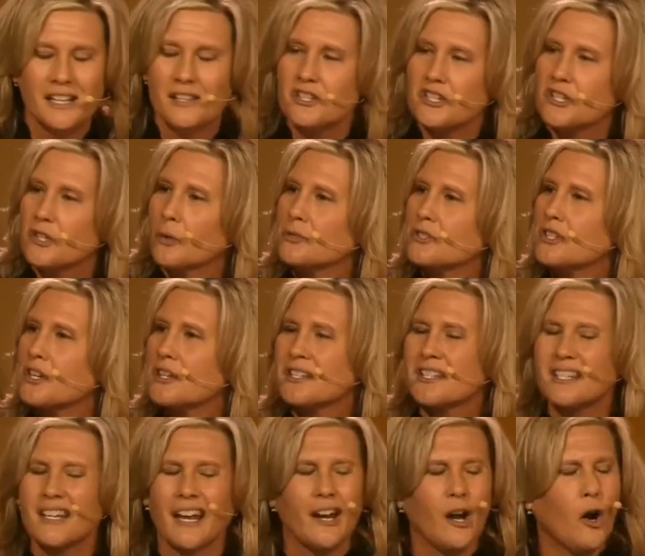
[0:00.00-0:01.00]
she'll just
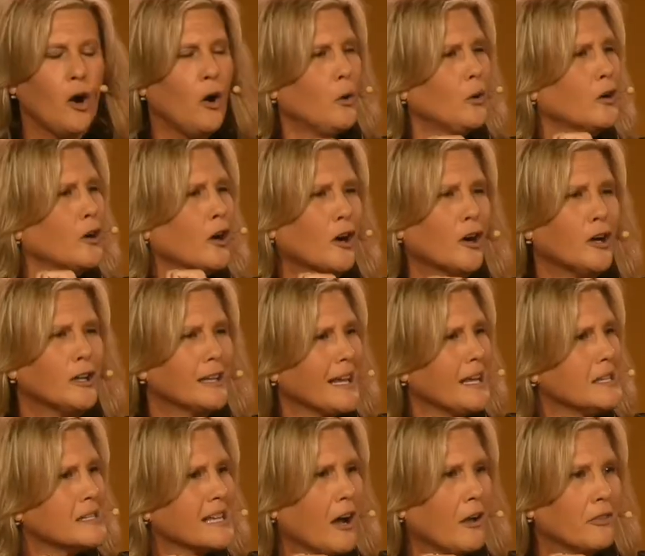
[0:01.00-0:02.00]
say, oh, girl,
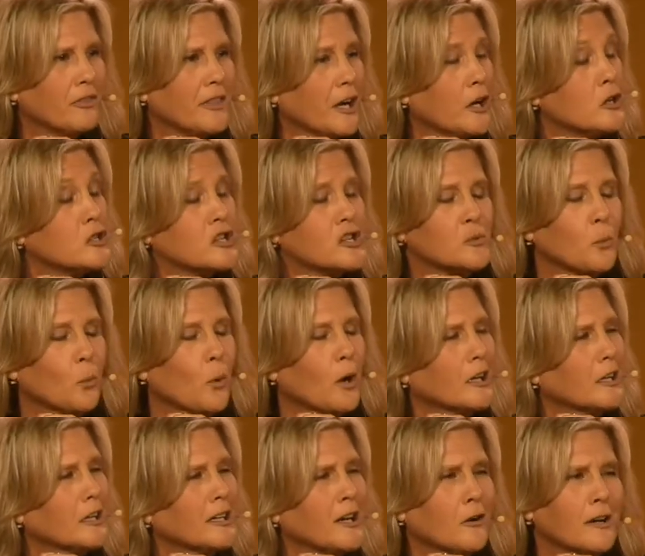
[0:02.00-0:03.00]
he's out there just
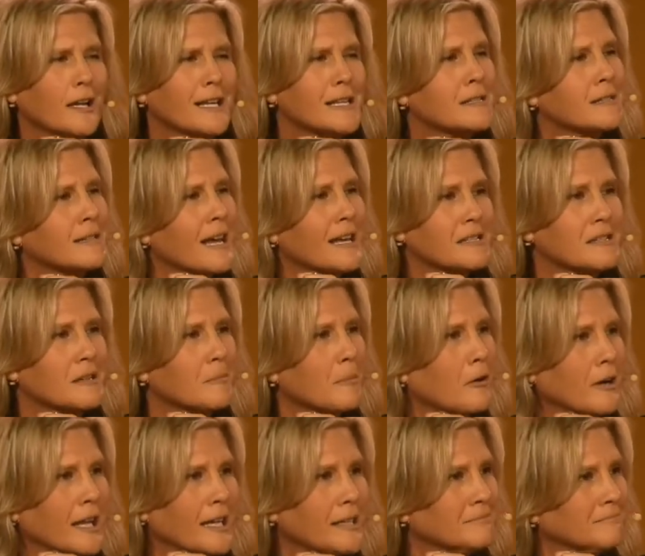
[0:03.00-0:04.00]
working on his testimony.